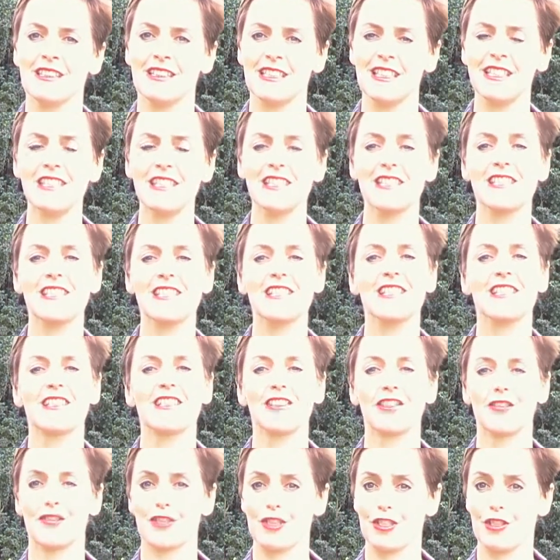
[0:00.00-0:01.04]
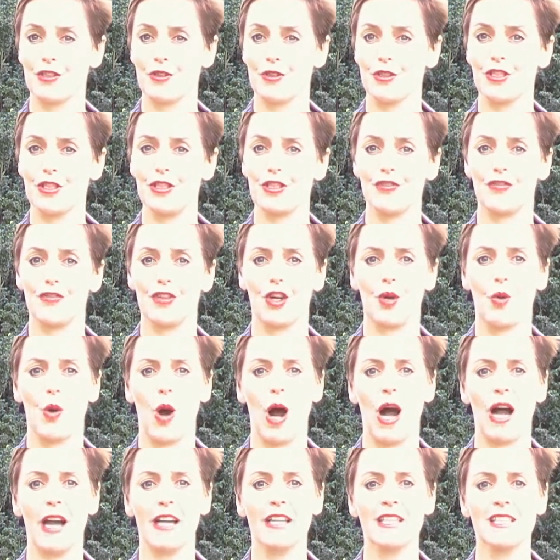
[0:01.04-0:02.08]
List the resources
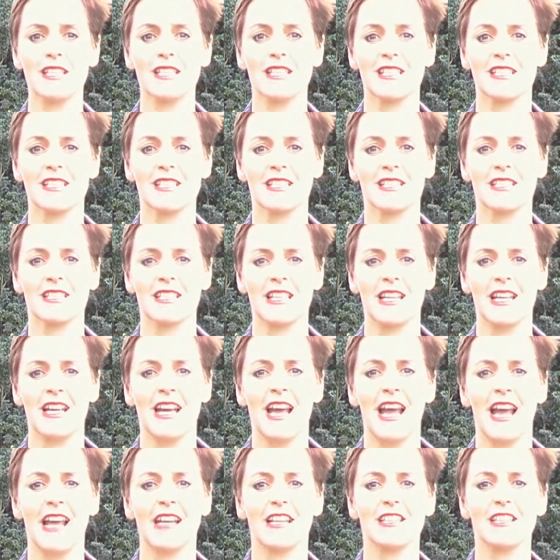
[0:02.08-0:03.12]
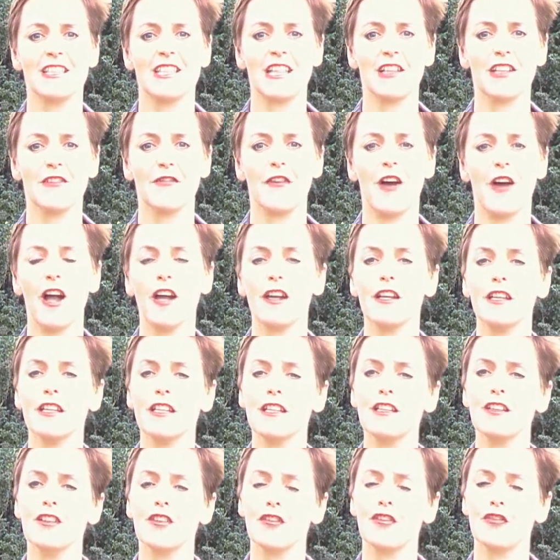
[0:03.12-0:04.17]
required and identify
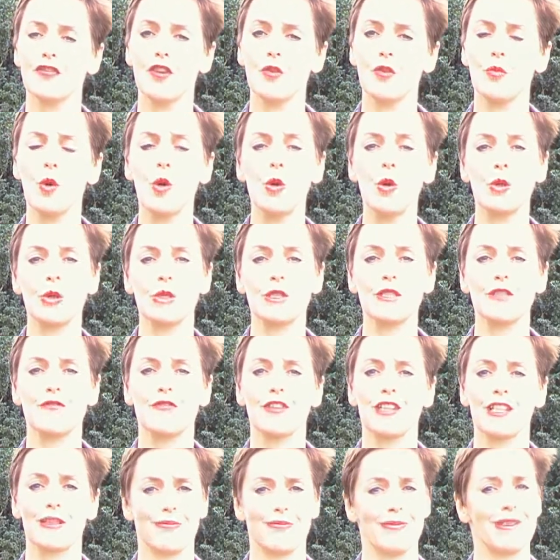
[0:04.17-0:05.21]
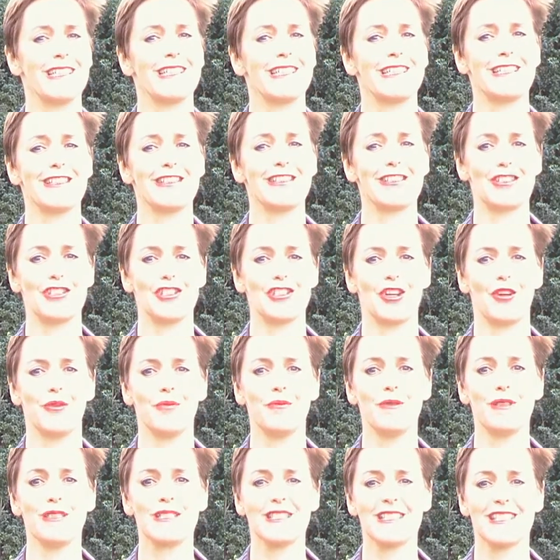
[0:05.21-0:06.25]
rewards for completing the
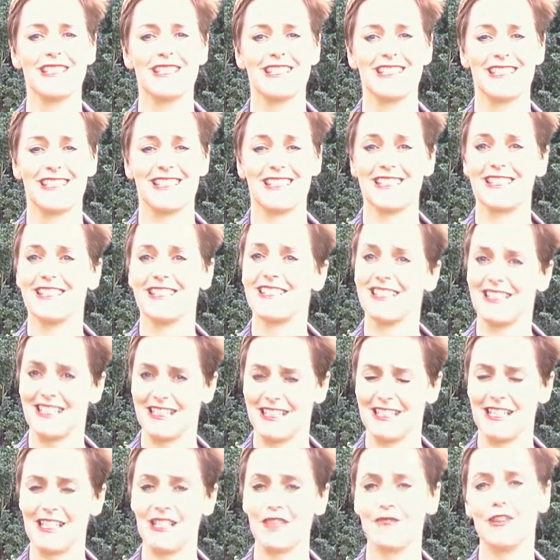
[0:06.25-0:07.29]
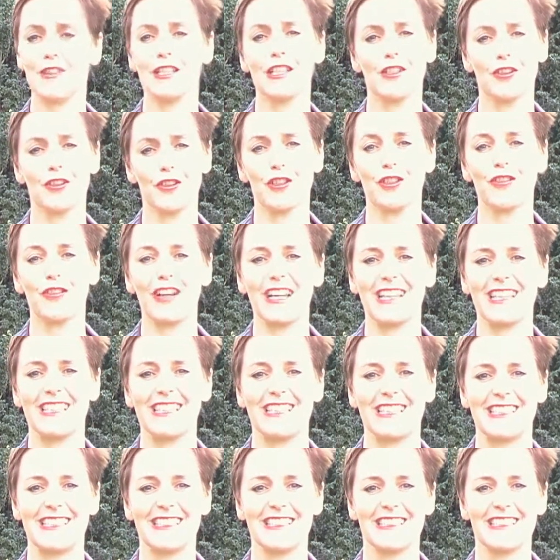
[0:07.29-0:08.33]
job successfully or
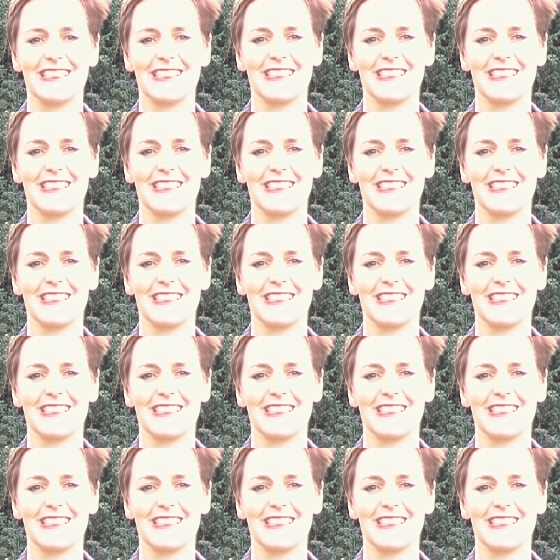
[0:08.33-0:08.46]
correctly.